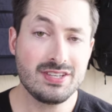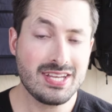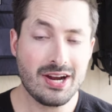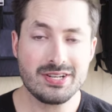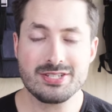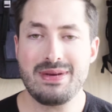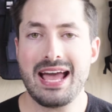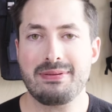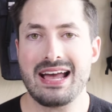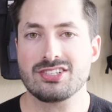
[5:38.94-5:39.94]
If these heritage
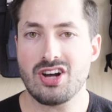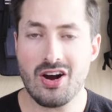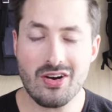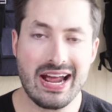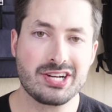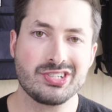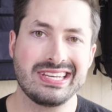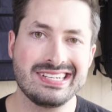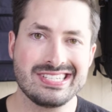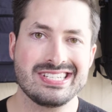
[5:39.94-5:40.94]
backpacks are
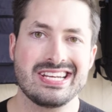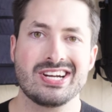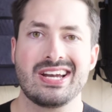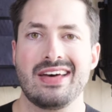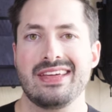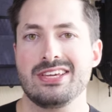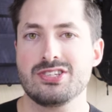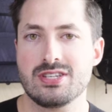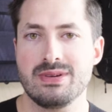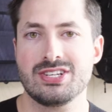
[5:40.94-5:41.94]
actually engineered how they
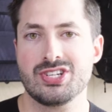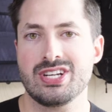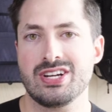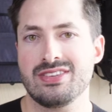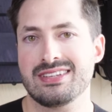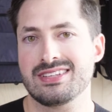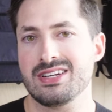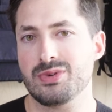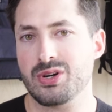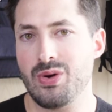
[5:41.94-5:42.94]
used to be engineered, that's
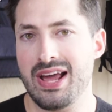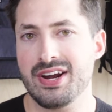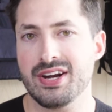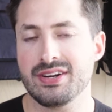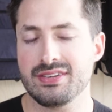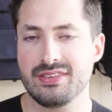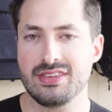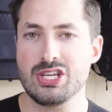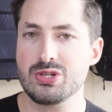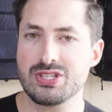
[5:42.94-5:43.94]
gonna require
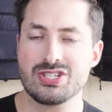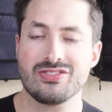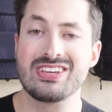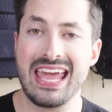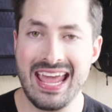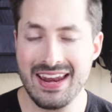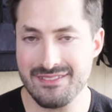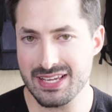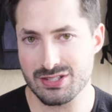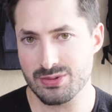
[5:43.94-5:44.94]
the usage of
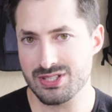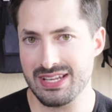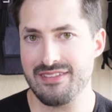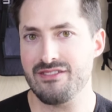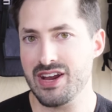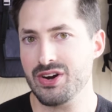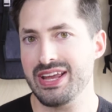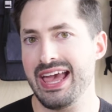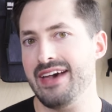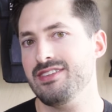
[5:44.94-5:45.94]
canvas, which is a
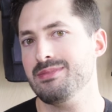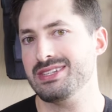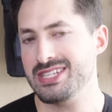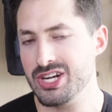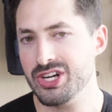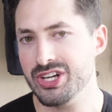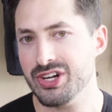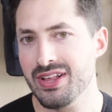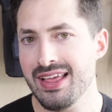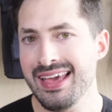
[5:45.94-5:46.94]
very heavy material.